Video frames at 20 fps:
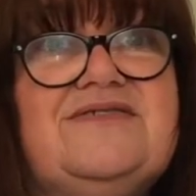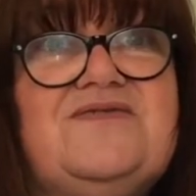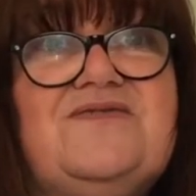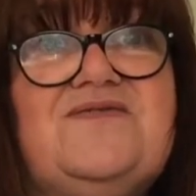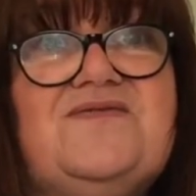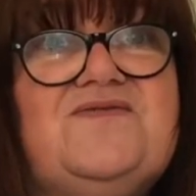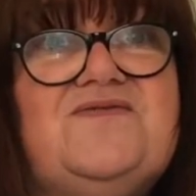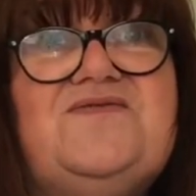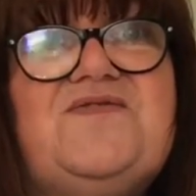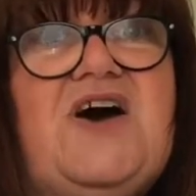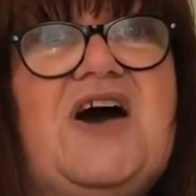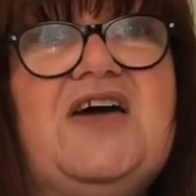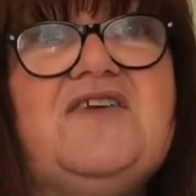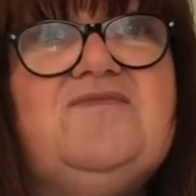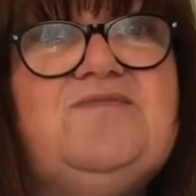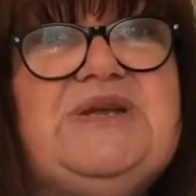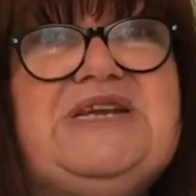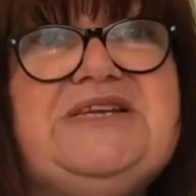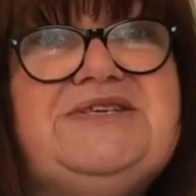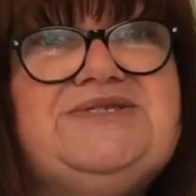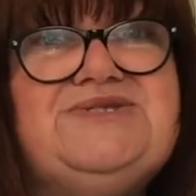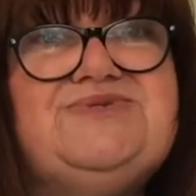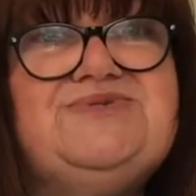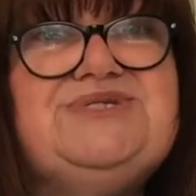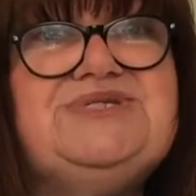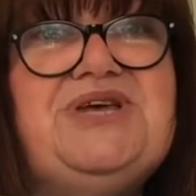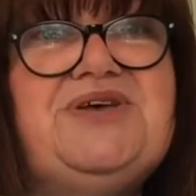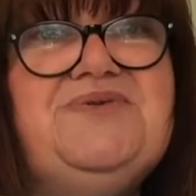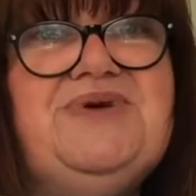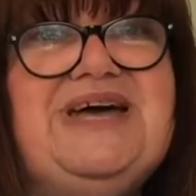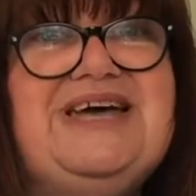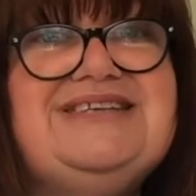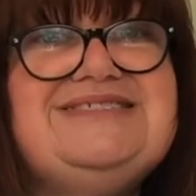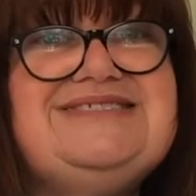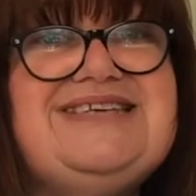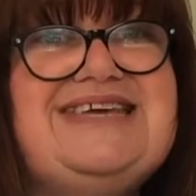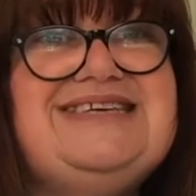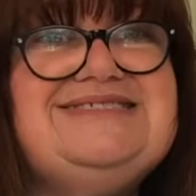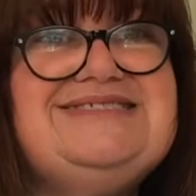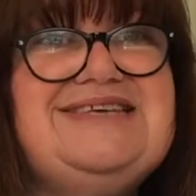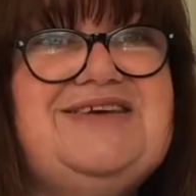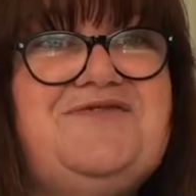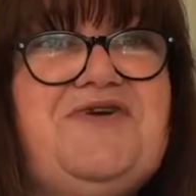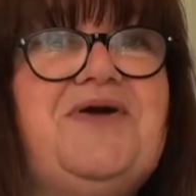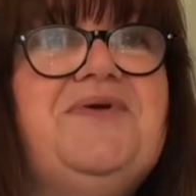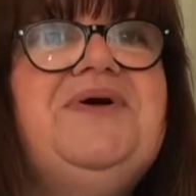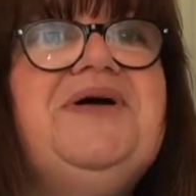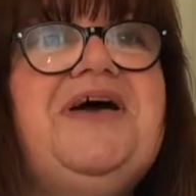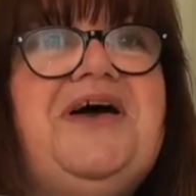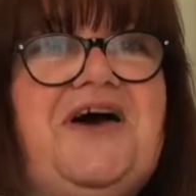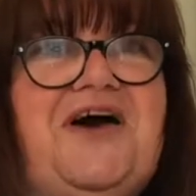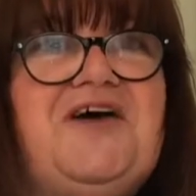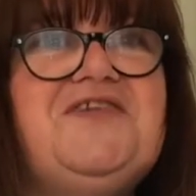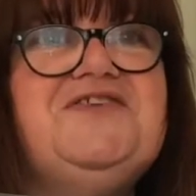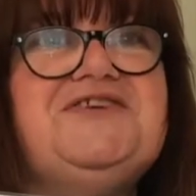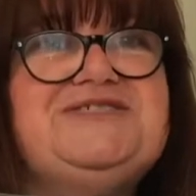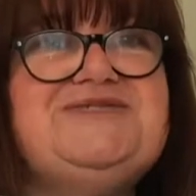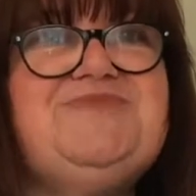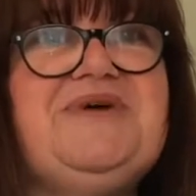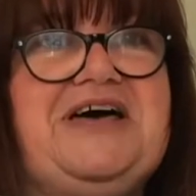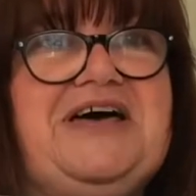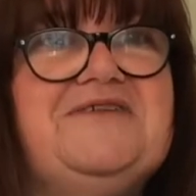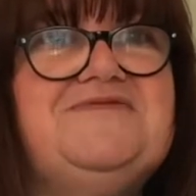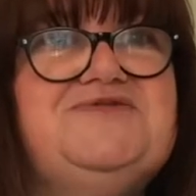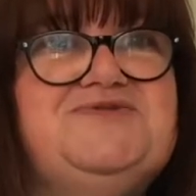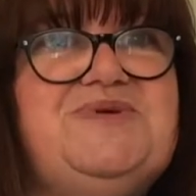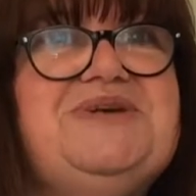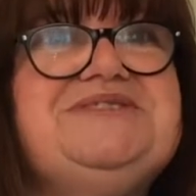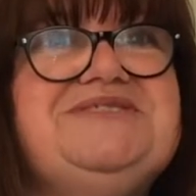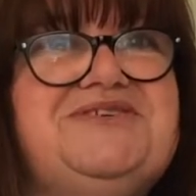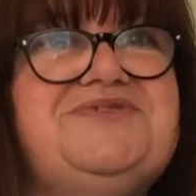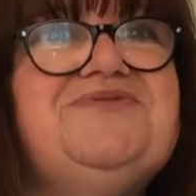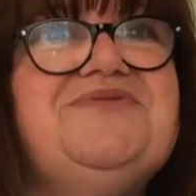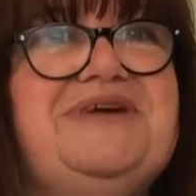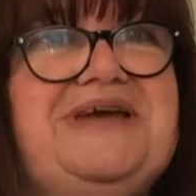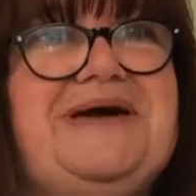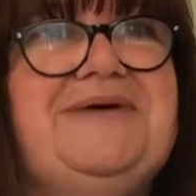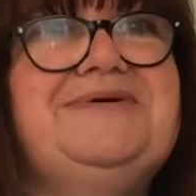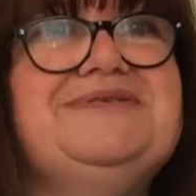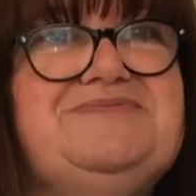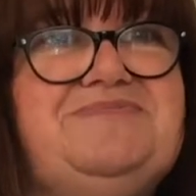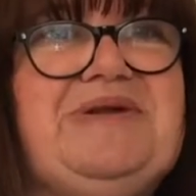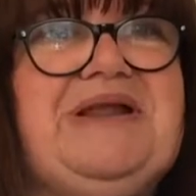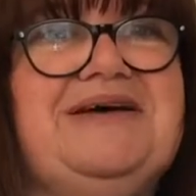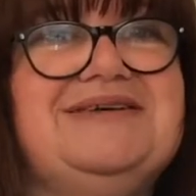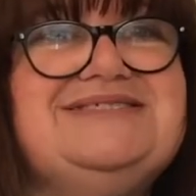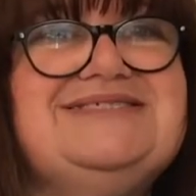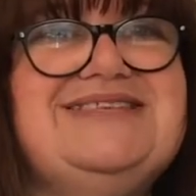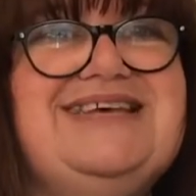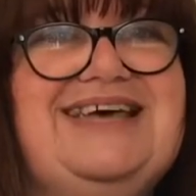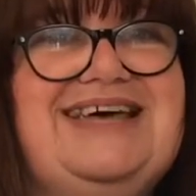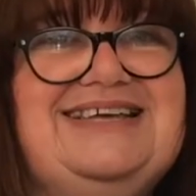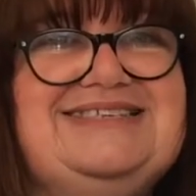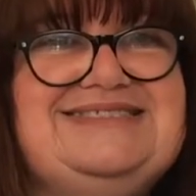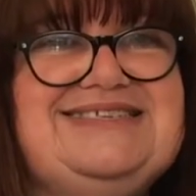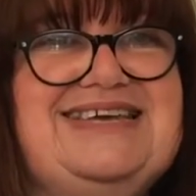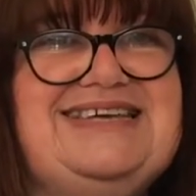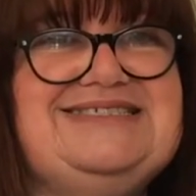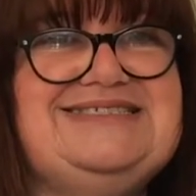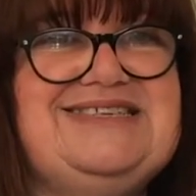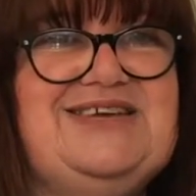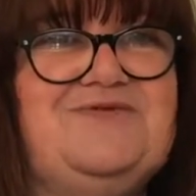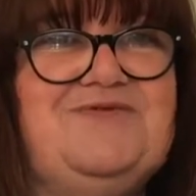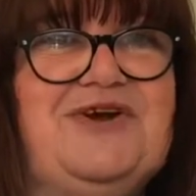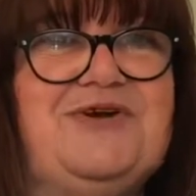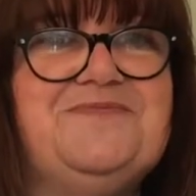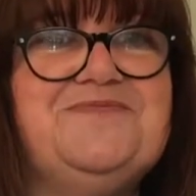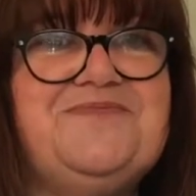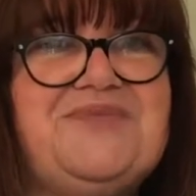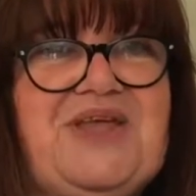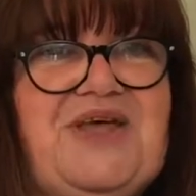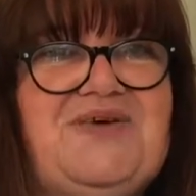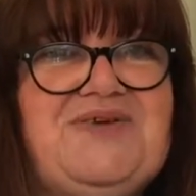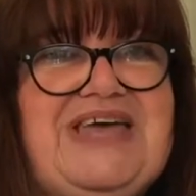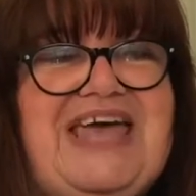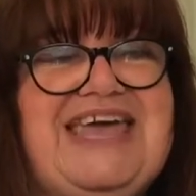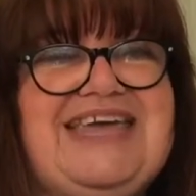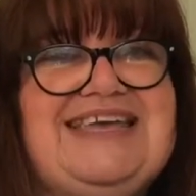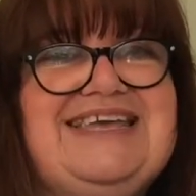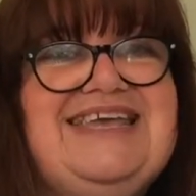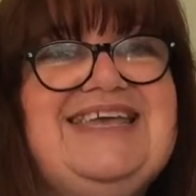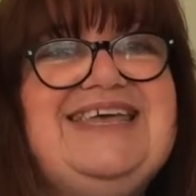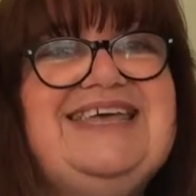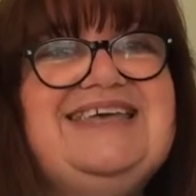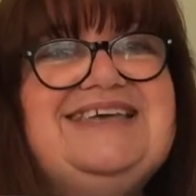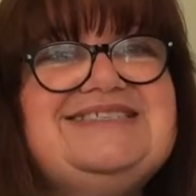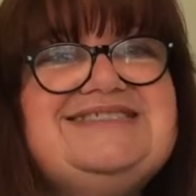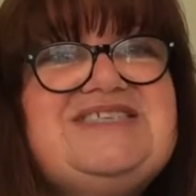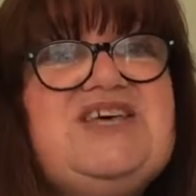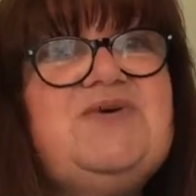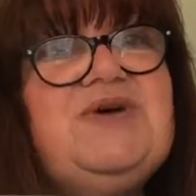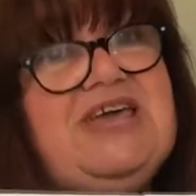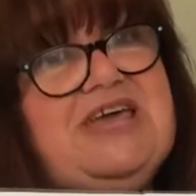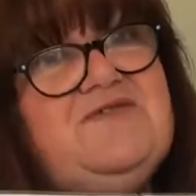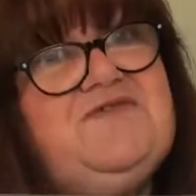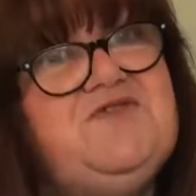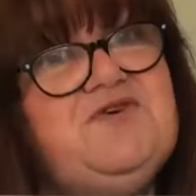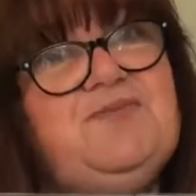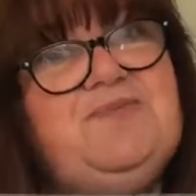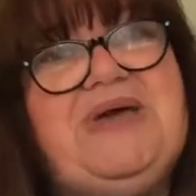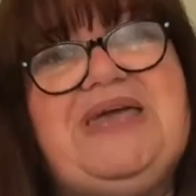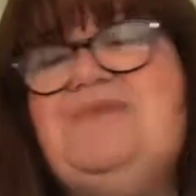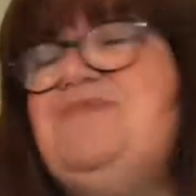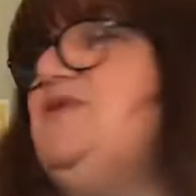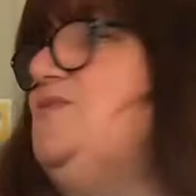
5 minutes or so at day 0, others will have 23 hours plus at day 0. Okay, so if your baby